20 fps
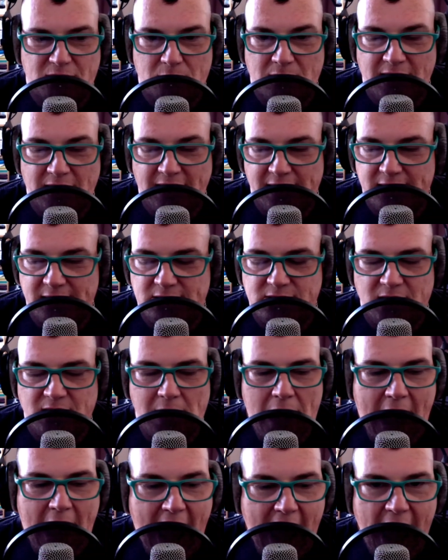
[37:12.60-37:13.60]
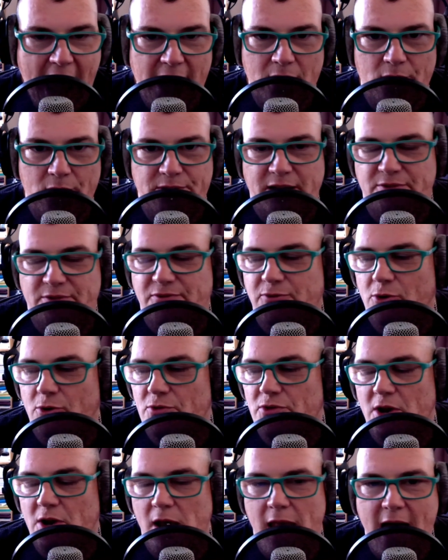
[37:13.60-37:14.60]
me, and it's the lag on that phone.
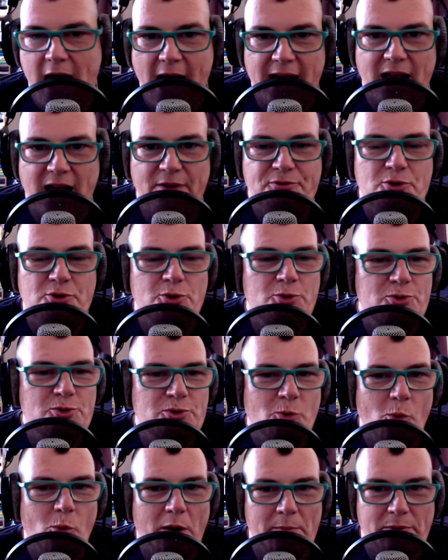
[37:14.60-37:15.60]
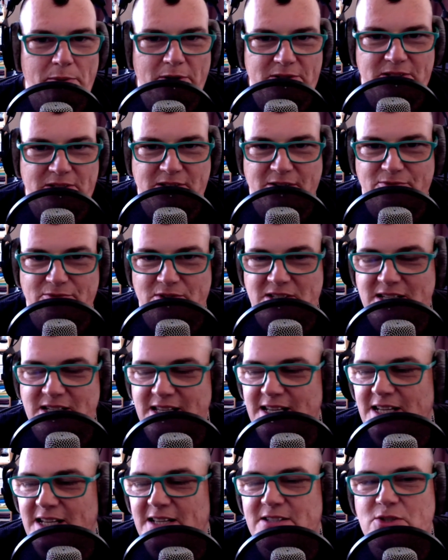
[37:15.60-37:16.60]
The lag after you use a One
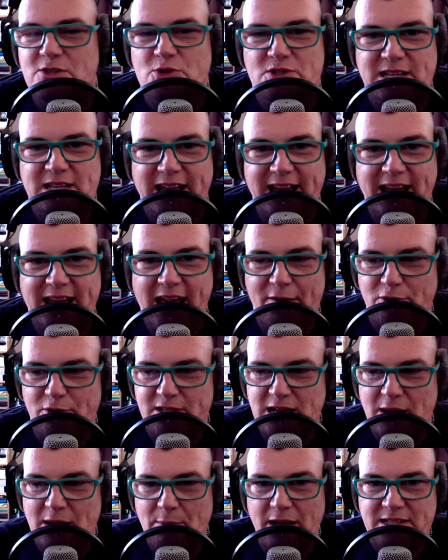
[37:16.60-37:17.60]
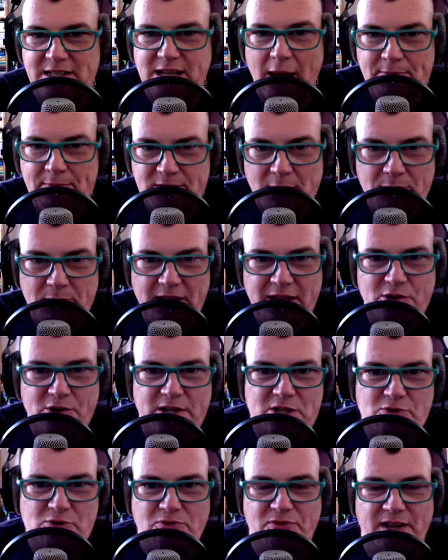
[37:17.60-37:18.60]
7T, it's just like every time I tap something in
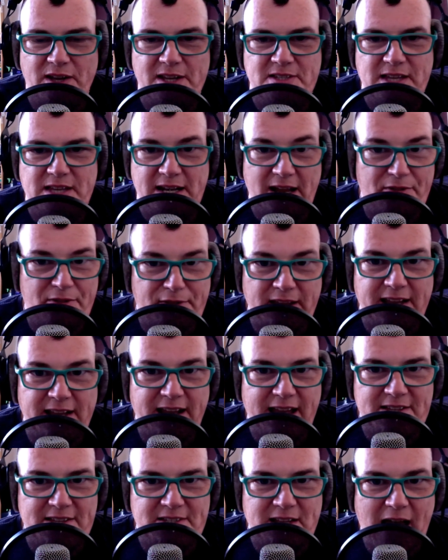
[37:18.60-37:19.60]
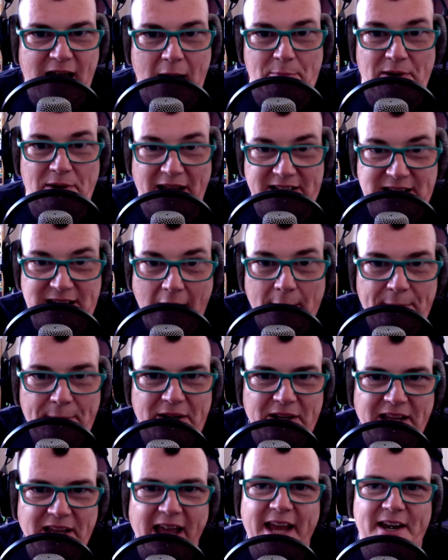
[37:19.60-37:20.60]
interface, and I think it hasn't happened. I tap it
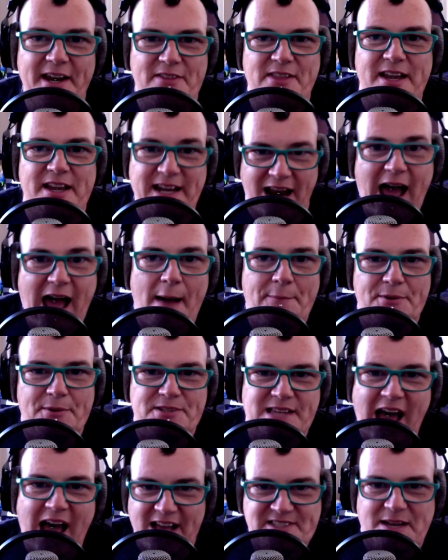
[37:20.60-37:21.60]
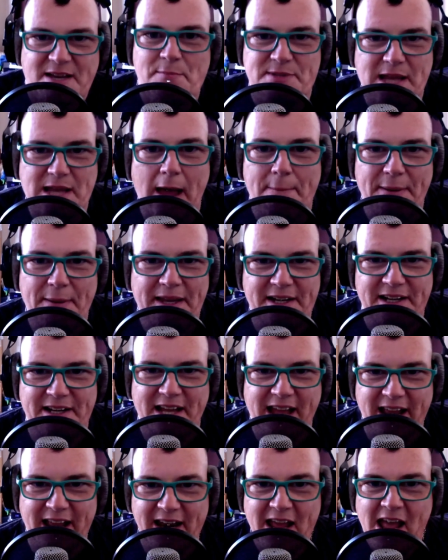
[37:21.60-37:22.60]
again, and then it happens as I'm tapping it
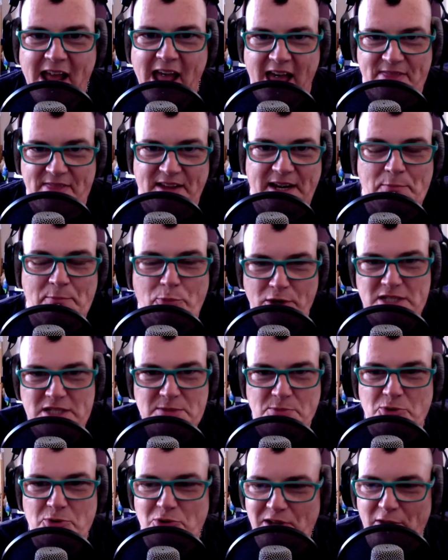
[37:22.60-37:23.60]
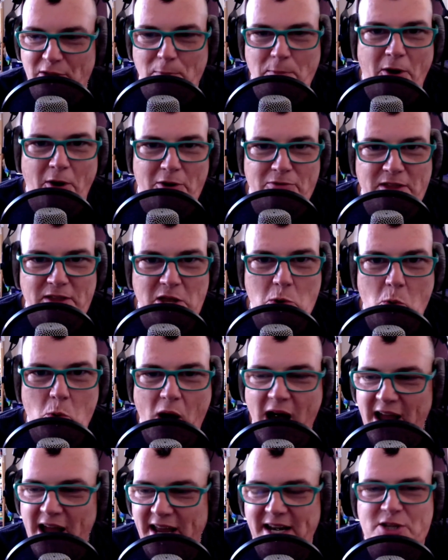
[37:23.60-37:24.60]
again, and then it brings me to another part of the
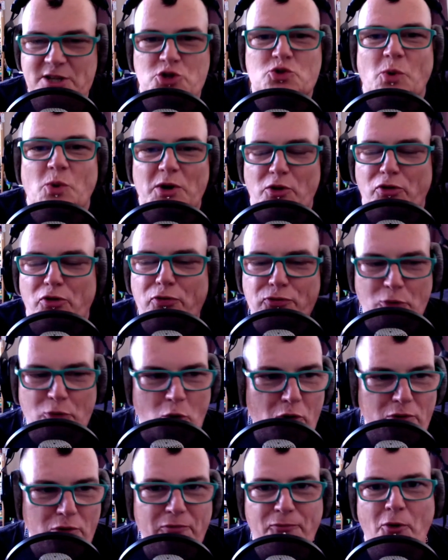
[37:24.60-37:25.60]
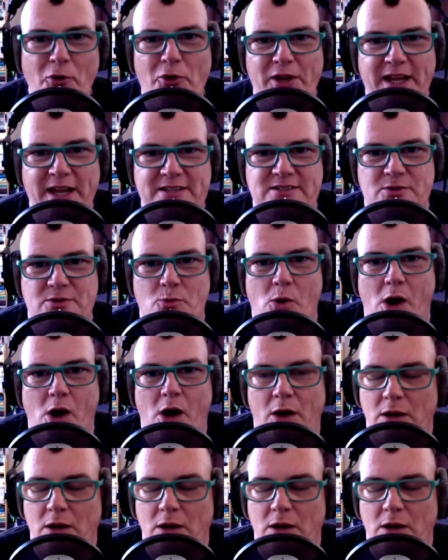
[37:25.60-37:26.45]
UI, and I just want to throw the phone against the wall.